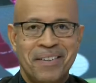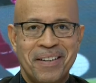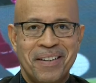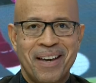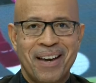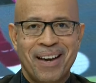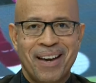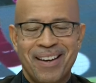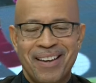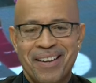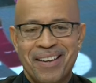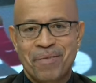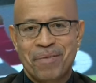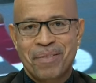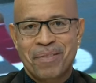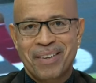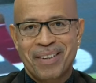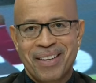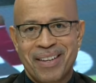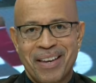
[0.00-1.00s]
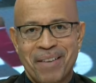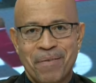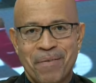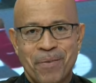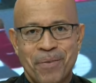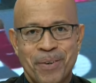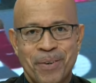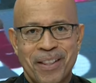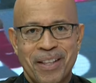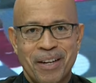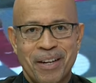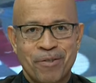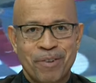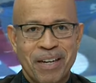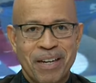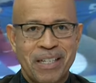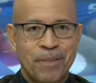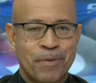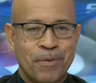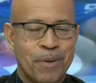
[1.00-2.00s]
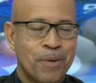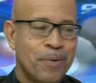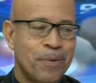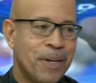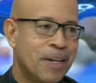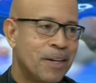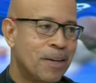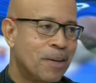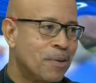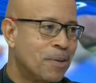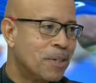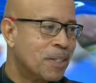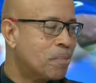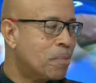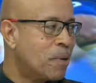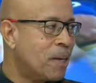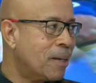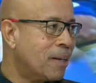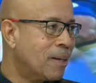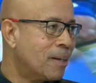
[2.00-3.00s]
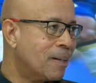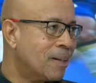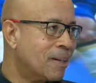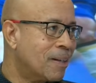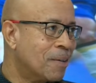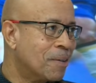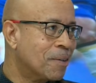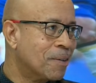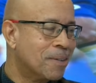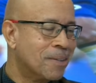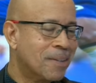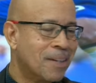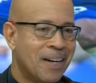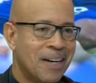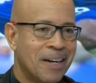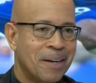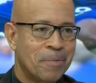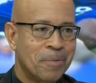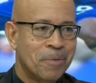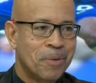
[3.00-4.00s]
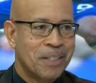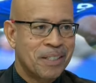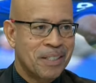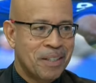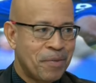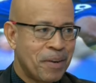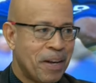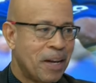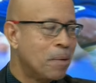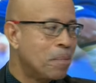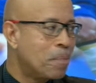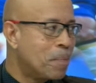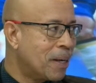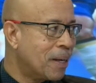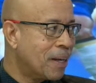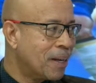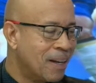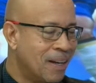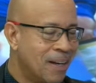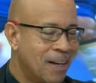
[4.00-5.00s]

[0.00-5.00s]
yeah, even even when the transfer window was being, you know, um, was developing,